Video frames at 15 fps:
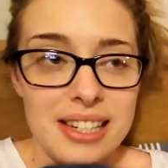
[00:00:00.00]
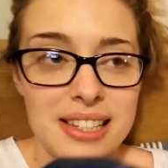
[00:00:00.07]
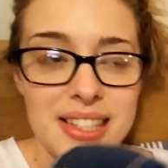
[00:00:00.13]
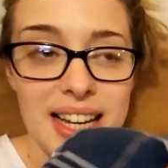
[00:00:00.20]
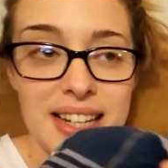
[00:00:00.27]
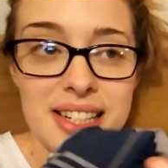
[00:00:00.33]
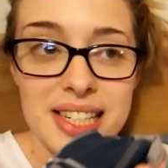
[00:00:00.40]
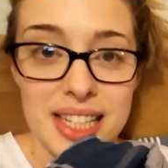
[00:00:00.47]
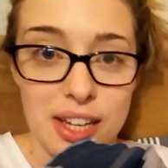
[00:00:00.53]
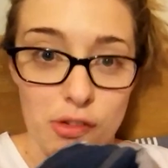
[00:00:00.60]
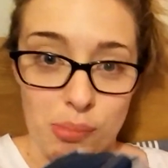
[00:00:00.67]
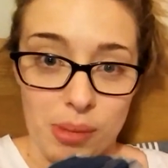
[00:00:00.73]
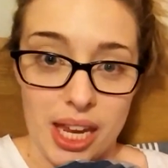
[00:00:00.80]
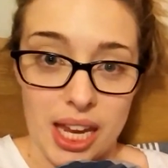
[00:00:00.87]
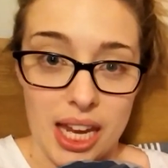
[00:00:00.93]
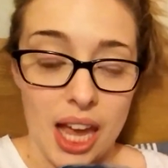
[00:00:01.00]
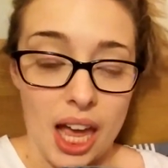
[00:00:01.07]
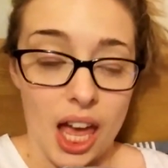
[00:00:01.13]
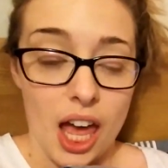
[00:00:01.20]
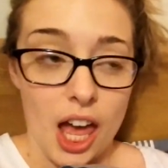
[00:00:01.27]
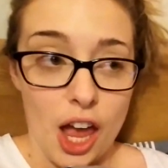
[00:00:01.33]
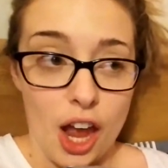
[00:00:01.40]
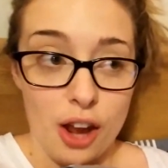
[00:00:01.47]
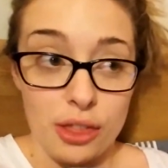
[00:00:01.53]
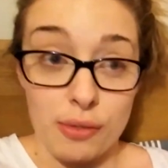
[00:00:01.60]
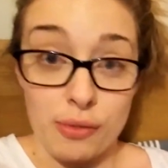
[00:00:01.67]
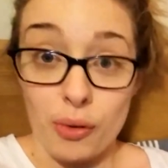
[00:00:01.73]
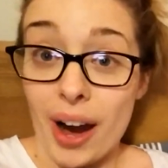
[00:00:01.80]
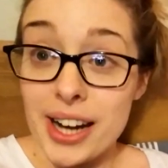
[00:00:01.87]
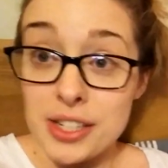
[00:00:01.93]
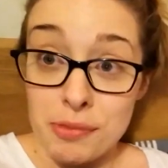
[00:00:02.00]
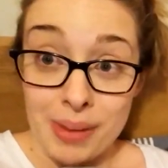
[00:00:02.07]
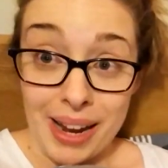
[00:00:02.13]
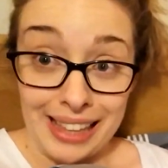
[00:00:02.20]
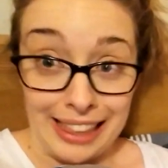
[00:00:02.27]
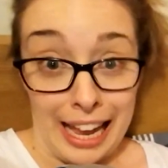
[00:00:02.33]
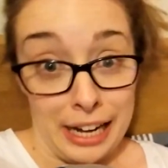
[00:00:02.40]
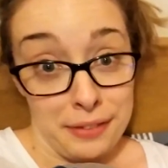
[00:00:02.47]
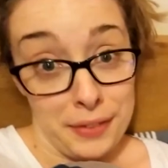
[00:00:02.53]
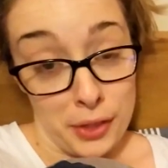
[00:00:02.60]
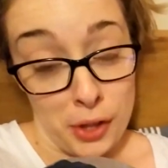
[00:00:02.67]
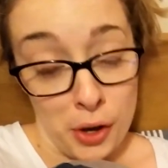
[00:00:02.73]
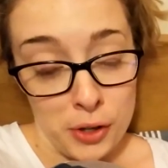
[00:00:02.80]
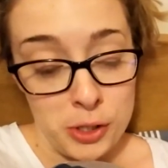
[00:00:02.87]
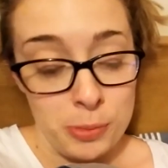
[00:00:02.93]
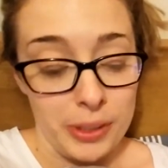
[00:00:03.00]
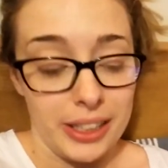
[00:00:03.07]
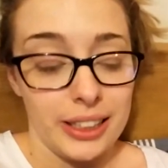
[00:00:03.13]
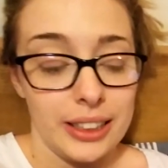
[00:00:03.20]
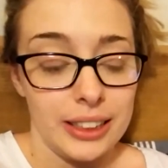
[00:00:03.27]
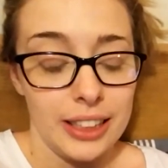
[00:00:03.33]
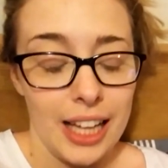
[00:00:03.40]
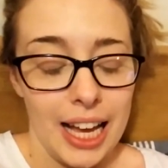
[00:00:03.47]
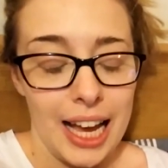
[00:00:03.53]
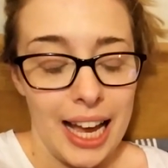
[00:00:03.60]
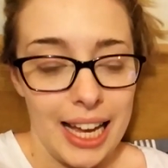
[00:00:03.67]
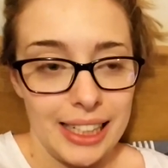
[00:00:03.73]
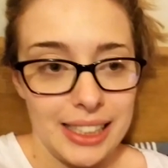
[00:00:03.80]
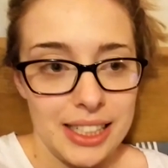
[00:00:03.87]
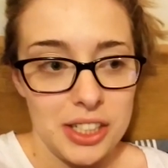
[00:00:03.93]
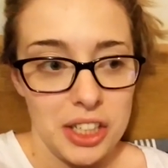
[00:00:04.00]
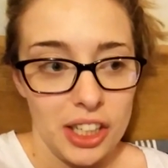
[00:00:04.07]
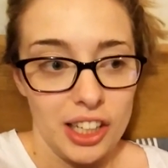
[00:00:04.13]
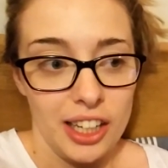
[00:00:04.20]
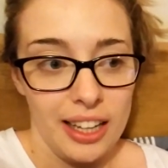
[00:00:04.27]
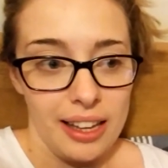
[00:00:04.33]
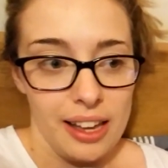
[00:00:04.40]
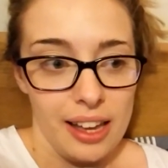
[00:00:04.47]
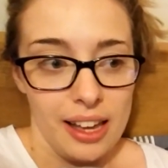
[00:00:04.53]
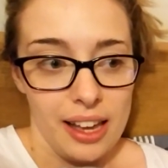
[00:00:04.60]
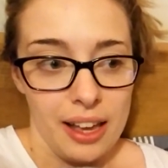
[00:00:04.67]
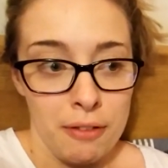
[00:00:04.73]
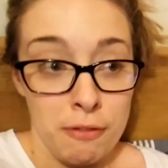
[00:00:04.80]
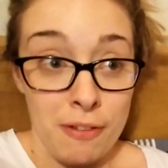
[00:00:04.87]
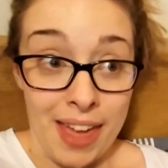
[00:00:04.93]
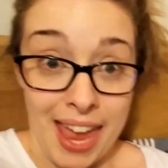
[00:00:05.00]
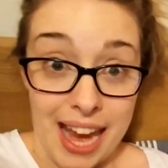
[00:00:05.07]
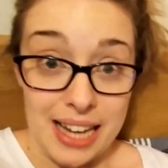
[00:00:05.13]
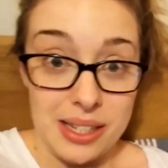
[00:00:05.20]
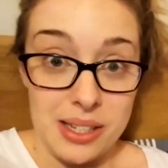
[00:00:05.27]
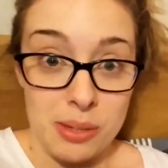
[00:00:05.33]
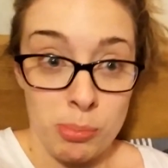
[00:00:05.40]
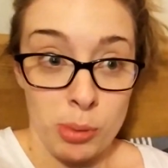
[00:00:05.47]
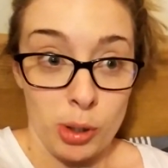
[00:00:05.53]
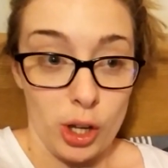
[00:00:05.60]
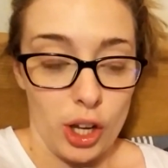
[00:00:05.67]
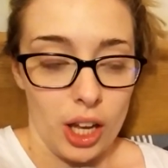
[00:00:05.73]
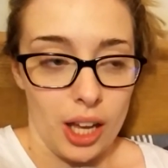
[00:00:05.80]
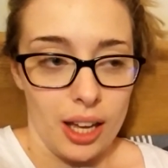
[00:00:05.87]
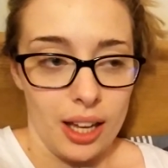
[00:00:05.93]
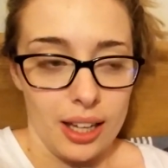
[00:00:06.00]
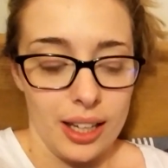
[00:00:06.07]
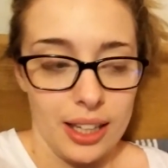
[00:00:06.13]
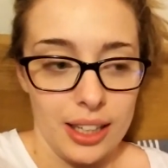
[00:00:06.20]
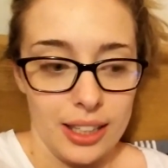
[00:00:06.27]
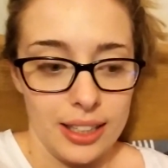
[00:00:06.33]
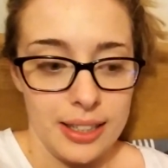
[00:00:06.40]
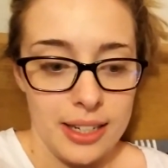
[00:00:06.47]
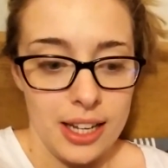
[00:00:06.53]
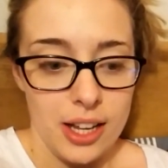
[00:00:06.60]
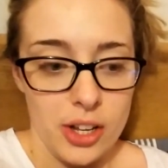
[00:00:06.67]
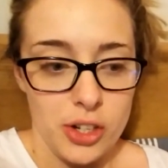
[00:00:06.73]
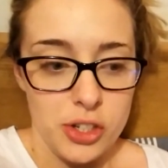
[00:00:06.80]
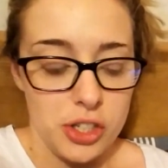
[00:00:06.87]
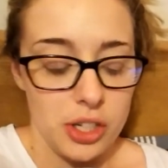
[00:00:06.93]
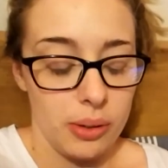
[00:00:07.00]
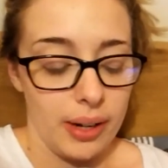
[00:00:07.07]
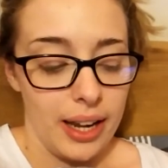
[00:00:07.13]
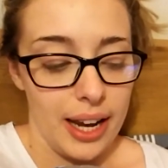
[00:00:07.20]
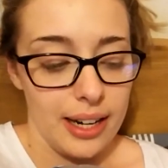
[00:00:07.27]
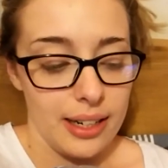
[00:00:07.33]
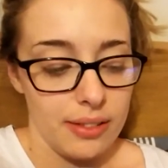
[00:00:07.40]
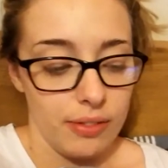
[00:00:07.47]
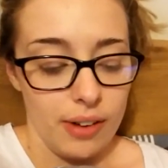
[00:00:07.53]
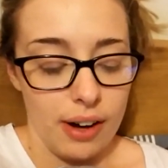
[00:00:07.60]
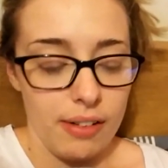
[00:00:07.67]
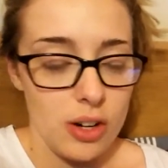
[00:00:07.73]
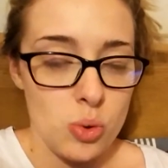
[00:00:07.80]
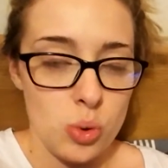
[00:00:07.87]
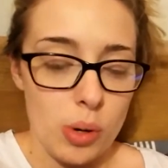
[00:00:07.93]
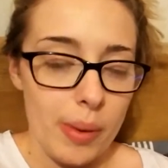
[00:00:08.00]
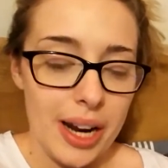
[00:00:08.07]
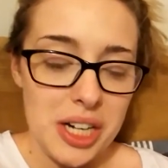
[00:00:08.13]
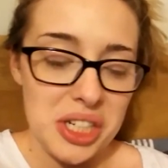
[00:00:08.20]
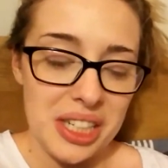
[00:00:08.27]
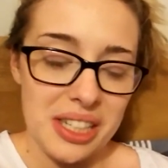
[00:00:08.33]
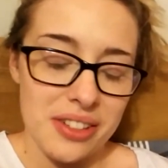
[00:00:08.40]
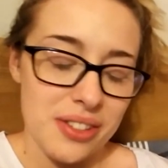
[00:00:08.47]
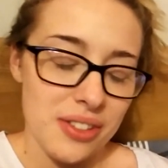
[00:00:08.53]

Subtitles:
then decided to give me the fright of my life in the hospital and faint, but do it in very dramatic